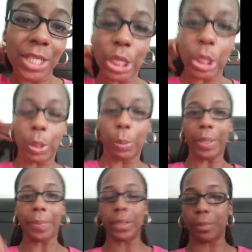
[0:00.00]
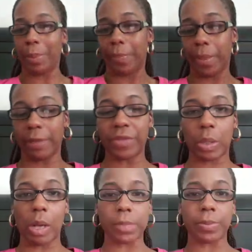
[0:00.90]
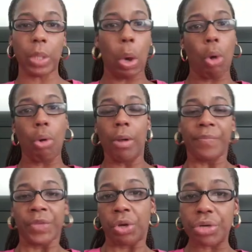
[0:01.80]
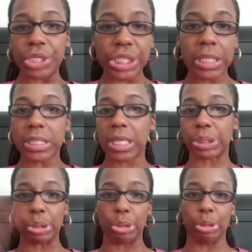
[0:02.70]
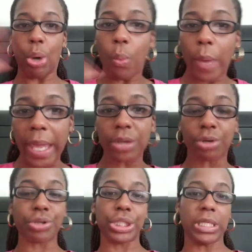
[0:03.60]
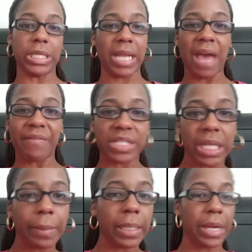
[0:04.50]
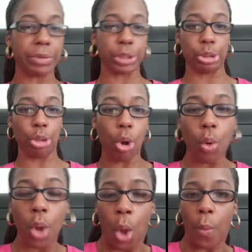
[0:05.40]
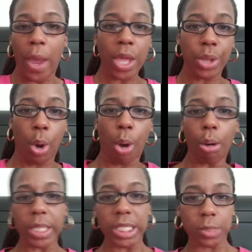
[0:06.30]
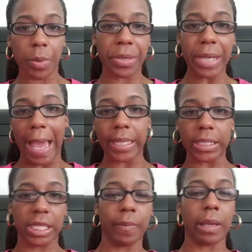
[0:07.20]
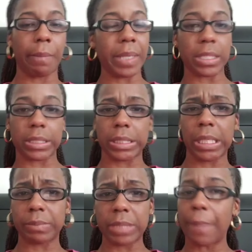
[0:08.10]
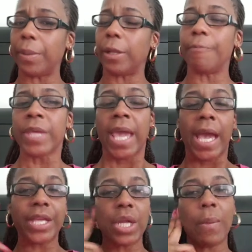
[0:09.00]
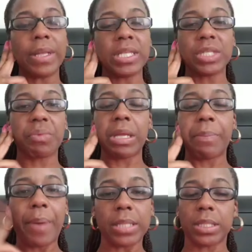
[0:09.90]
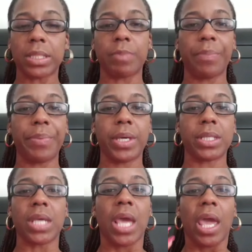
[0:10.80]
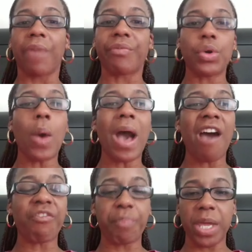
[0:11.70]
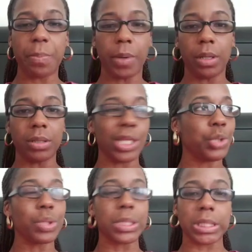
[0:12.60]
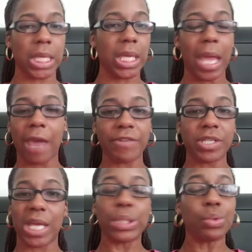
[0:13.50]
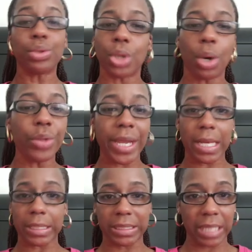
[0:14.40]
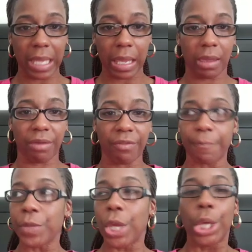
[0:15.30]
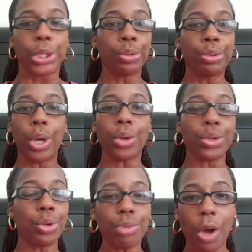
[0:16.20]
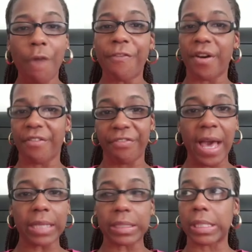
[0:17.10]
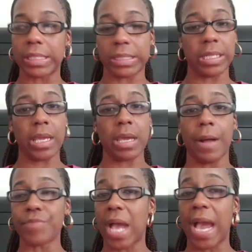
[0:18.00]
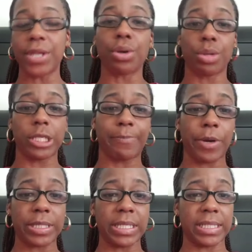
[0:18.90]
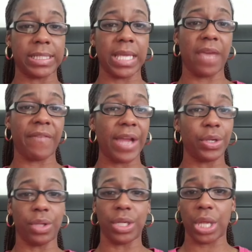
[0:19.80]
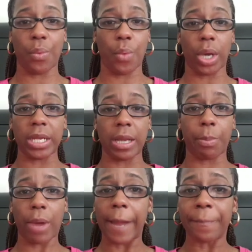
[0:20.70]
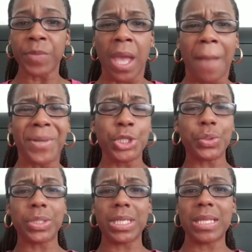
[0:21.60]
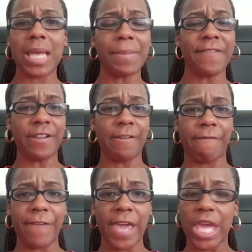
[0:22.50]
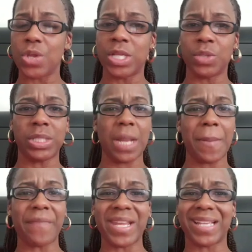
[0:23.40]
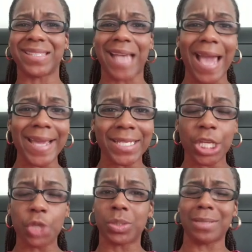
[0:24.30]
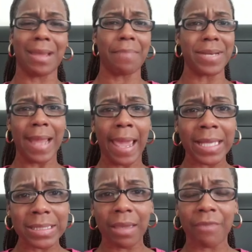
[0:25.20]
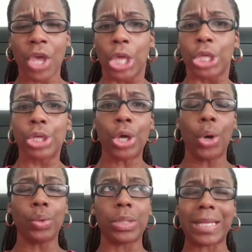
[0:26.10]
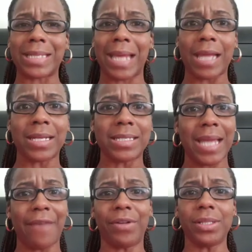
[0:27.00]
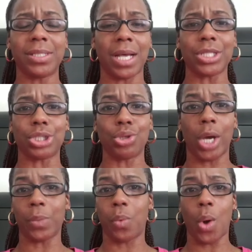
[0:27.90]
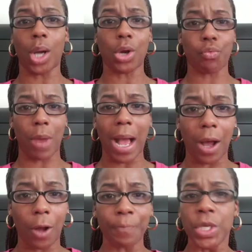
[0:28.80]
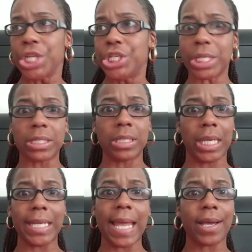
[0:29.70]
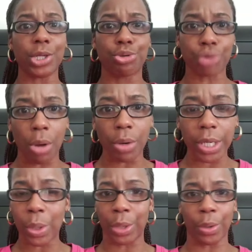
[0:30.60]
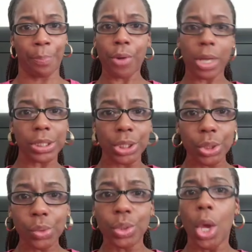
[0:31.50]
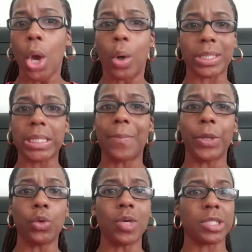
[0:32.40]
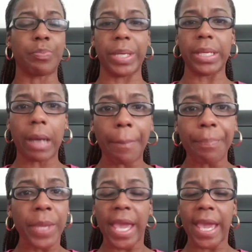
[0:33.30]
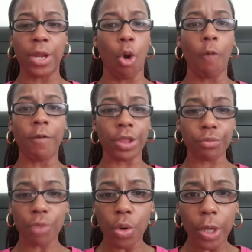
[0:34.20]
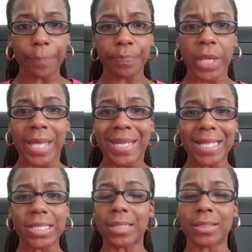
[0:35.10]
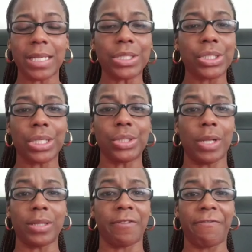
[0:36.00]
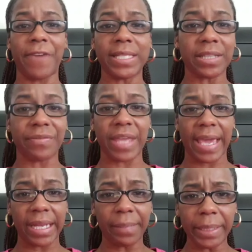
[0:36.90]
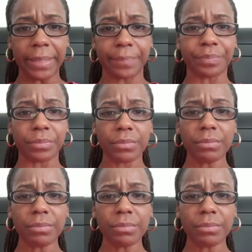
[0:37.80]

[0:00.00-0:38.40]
you know, people people of the gospel, oh, Christians is no way a Christian can have a demon. There is no way the Holy Spirit and a demon can be in the same temple. And you know what? This really puzzles me because if you have people that you see every day, you know they are saved you know, you know for a fact that listen here, I know this person is saved. I know that they are walking upright. But you see them living in fear. You, you see them having anxiety. You see them negative. You know, the, de- the devil does not walk around just looking like a drunkard or a prostitute or someone who was beat up and overthrown. That's, that, that's just not the face of the enemy.